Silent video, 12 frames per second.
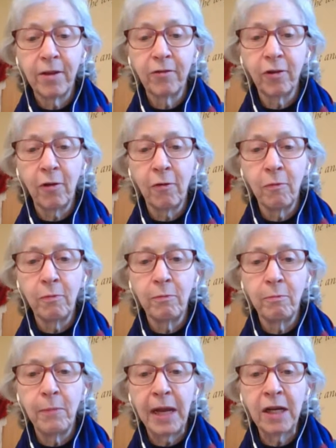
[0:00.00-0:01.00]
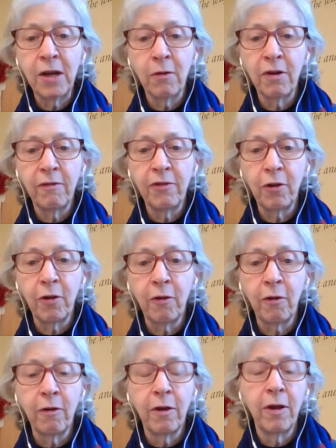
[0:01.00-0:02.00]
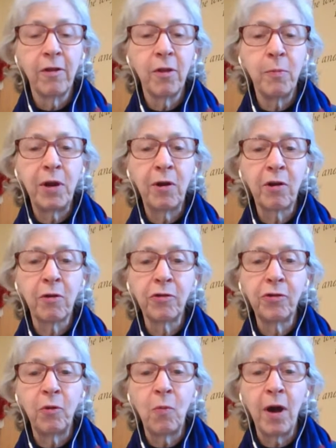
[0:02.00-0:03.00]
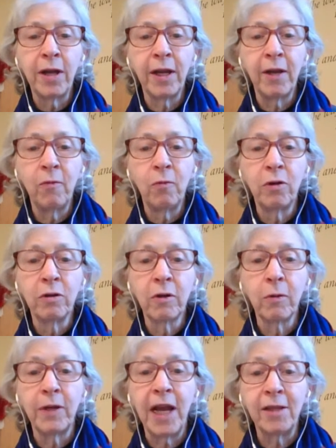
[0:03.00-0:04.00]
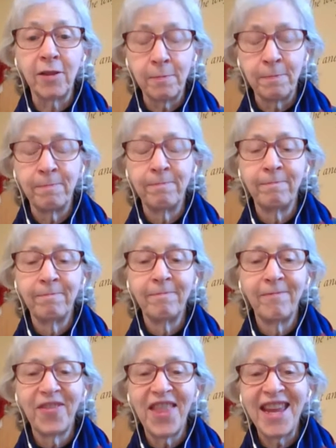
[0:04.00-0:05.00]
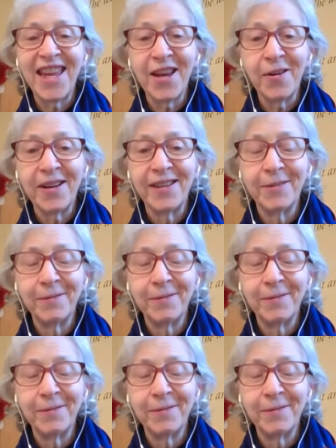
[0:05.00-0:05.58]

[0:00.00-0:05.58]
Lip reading: So make note of the miracles you want and we'll create them. Thank you.